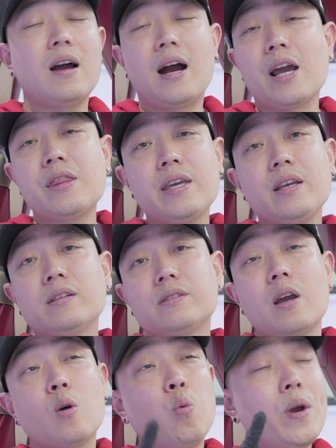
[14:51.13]
I think
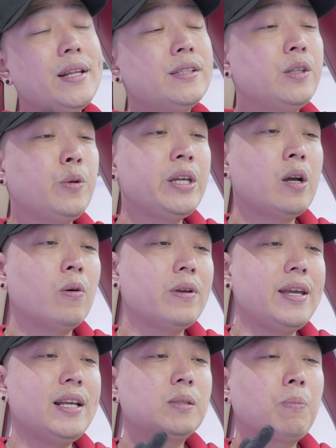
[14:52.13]
Queen Studios
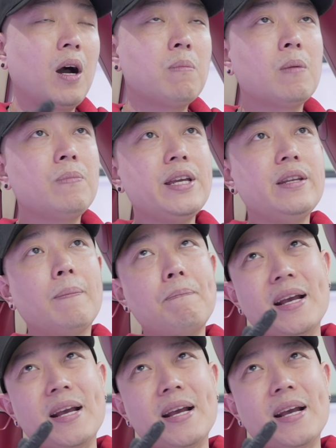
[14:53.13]
is probably the